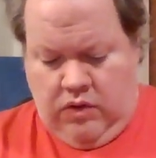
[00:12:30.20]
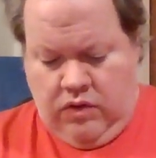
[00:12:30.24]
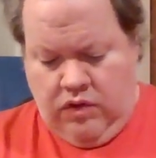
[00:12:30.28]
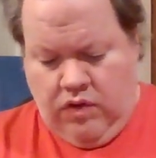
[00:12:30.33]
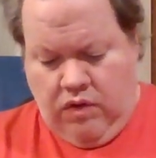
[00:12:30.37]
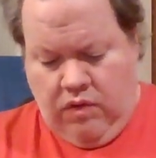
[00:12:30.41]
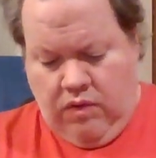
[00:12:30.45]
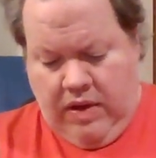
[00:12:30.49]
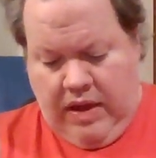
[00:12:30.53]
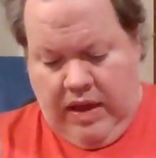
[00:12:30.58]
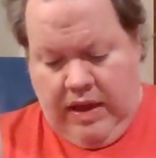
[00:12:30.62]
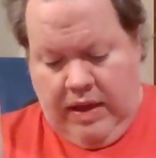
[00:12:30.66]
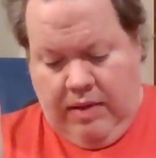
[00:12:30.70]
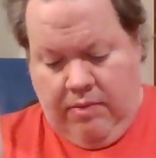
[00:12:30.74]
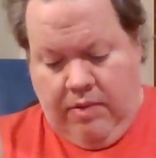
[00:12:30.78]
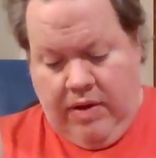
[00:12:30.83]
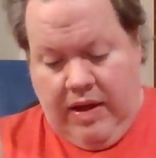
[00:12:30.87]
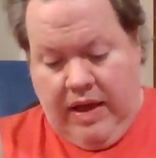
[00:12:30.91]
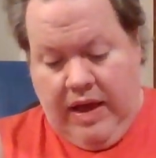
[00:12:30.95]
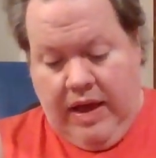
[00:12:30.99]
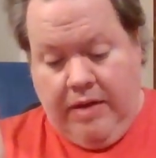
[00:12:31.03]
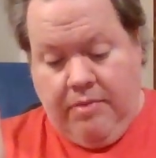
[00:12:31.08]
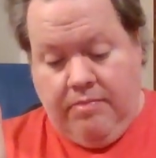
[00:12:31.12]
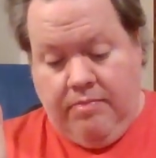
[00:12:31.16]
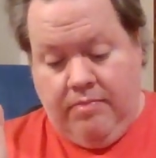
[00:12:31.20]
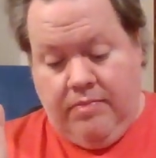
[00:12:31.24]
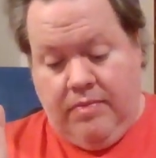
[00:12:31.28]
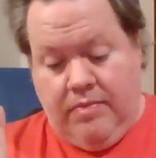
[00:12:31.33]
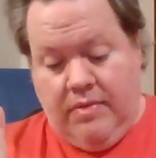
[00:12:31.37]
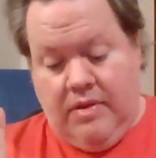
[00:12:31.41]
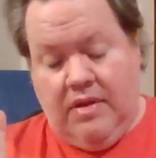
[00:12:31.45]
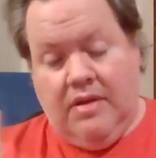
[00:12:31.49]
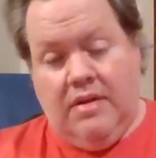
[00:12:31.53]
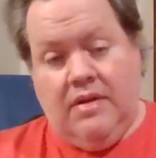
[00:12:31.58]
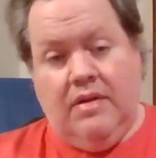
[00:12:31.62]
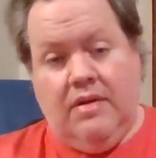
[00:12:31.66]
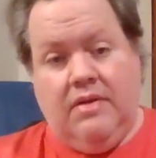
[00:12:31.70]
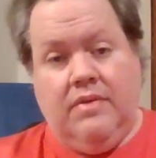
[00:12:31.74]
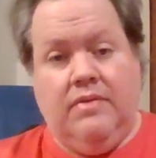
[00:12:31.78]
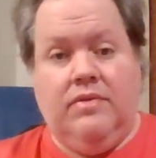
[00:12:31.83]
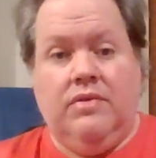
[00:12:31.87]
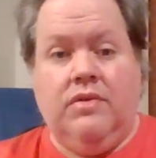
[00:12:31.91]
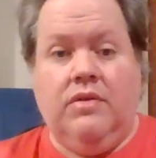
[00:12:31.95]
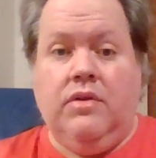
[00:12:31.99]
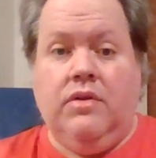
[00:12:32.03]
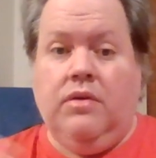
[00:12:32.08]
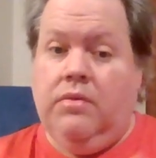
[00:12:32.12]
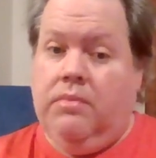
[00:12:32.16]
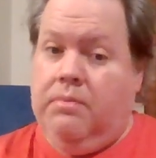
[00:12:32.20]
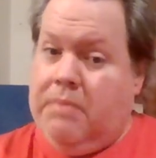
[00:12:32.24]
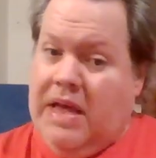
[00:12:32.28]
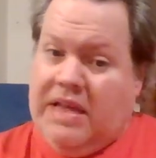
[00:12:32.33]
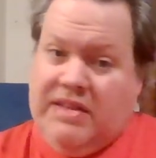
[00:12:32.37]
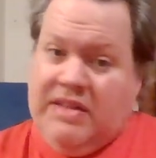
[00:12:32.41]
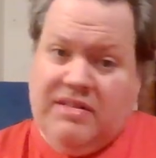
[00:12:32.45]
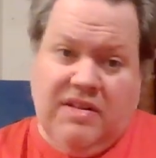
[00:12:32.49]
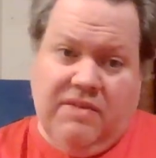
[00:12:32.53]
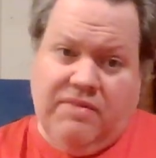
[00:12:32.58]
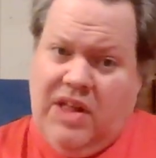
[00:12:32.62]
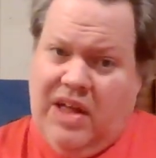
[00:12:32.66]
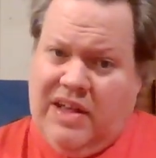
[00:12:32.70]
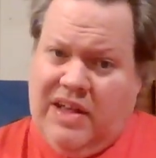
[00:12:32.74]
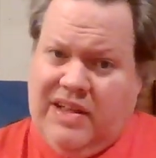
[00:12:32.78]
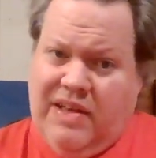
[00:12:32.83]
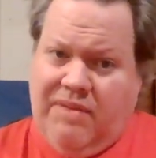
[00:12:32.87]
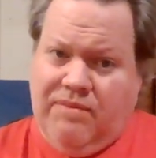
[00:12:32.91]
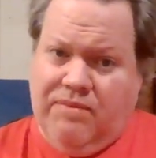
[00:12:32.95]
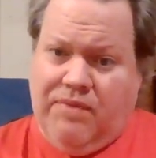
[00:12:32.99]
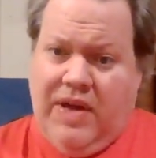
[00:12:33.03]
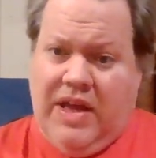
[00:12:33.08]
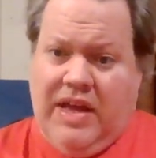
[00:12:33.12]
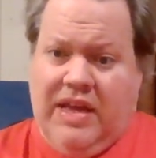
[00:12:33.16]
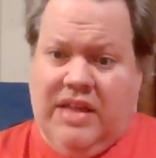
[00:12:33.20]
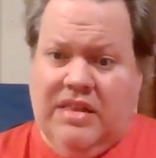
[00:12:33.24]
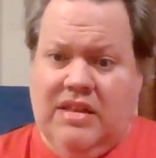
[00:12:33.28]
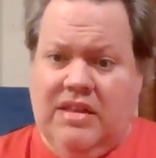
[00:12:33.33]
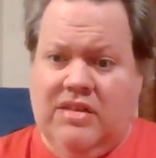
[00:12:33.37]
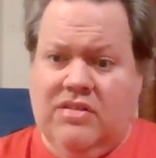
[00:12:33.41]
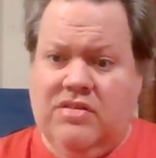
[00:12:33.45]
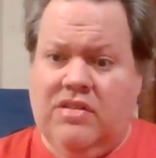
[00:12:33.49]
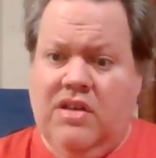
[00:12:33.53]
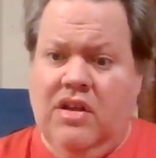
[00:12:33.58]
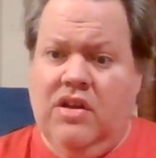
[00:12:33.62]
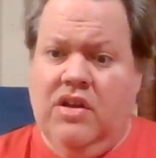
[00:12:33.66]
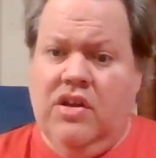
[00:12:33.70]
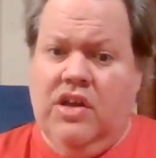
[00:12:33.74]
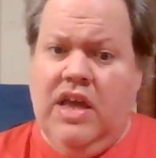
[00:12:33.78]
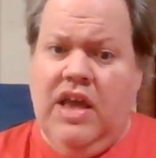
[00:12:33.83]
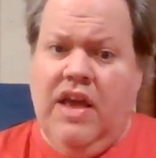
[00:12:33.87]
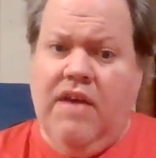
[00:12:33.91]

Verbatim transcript: So anyway, best of luck in finding this.